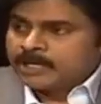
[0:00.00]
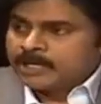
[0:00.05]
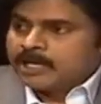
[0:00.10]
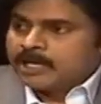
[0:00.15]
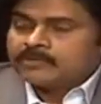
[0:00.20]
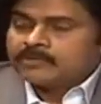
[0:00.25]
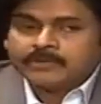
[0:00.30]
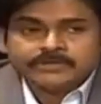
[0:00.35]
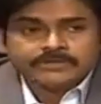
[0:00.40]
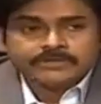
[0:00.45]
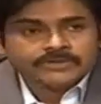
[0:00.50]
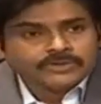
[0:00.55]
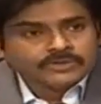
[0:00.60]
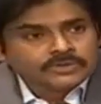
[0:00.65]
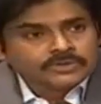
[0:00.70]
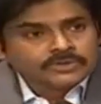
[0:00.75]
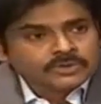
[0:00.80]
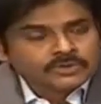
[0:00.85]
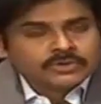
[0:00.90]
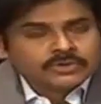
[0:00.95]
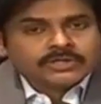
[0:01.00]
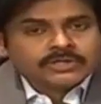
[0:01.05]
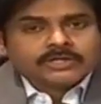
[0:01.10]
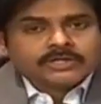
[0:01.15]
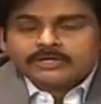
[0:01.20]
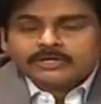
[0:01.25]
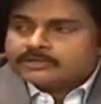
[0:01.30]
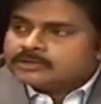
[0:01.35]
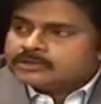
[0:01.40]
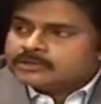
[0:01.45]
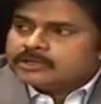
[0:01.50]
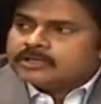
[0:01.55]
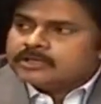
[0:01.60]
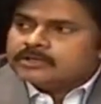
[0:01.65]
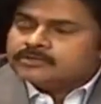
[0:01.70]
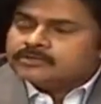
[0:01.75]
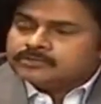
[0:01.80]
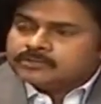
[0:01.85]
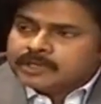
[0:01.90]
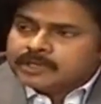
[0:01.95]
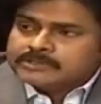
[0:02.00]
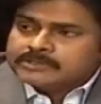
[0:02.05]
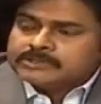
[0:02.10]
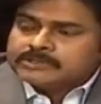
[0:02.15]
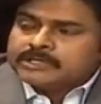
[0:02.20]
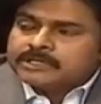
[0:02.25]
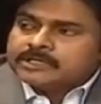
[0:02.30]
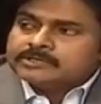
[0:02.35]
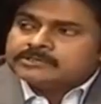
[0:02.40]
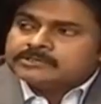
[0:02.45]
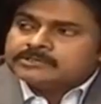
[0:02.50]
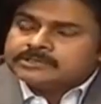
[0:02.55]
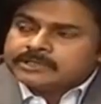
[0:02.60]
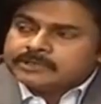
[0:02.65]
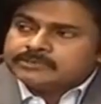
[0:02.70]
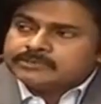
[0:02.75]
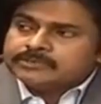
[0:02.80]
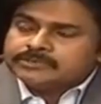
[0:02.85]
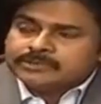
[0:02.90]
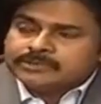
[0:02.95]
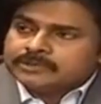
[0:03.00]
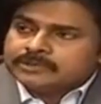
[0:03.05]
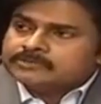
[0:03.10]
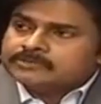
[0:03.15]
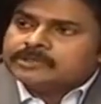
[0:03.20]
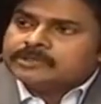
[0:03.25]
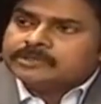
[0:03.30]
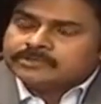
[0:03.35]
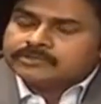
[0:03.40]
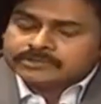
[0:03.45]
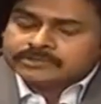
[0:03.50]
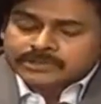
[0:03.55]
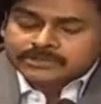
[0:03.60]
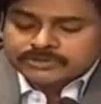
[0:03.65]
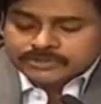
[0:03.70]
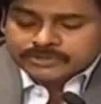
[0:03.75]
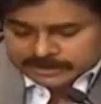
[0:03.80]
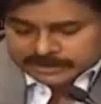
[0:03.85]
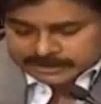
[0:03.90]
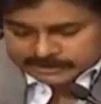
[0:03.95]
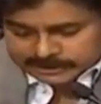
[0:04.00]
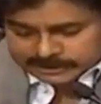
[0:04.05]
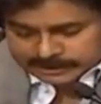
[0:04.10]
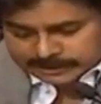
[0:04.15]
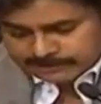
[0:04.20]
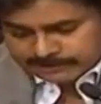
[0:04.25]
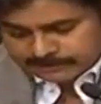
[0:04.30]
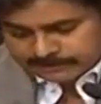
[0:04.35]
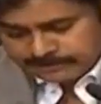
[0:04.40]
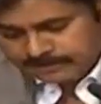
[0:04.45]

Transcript: I went into yoga. I did a lot of martial arts and everything. I was continuing like that.